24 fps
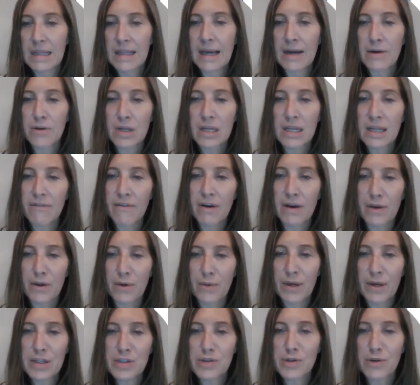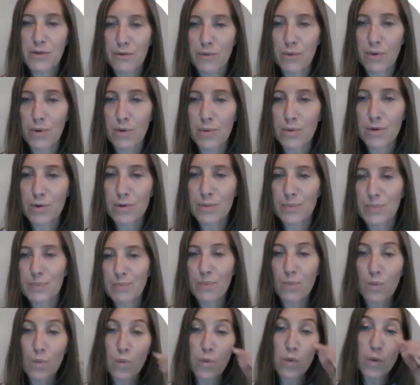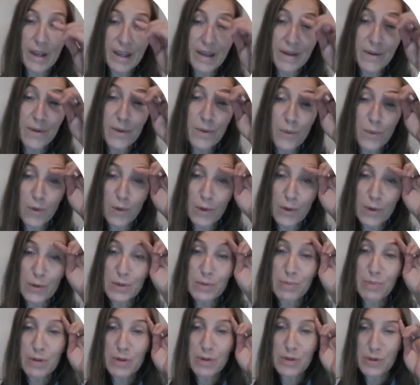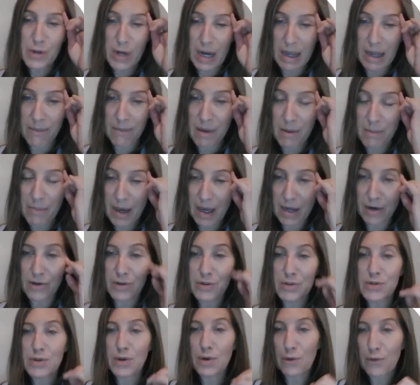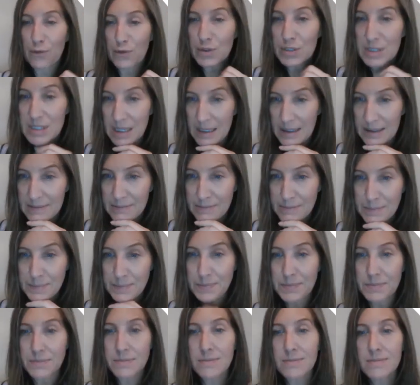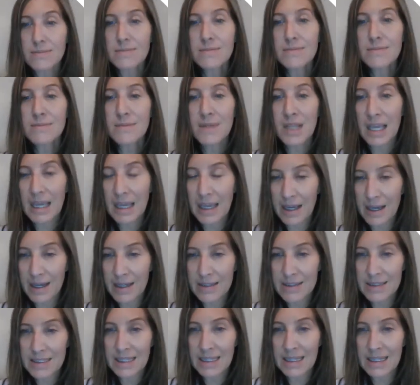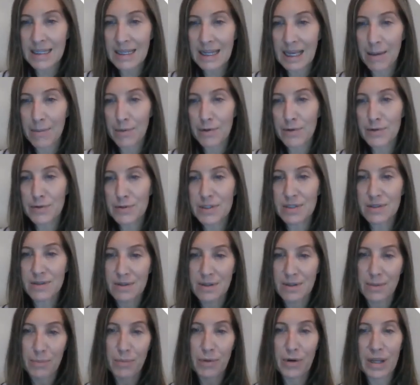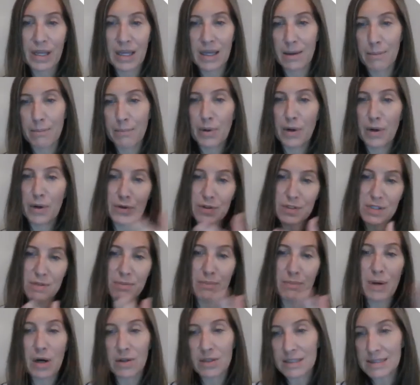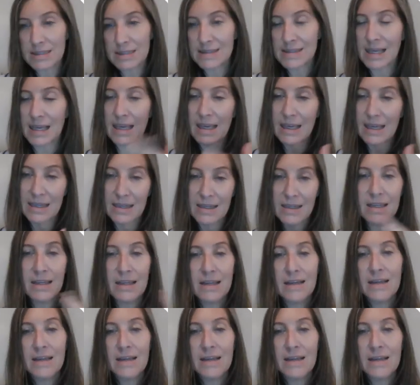allowed an evaluation of real world prescribing patterns over time, and it enabled the pre and post policy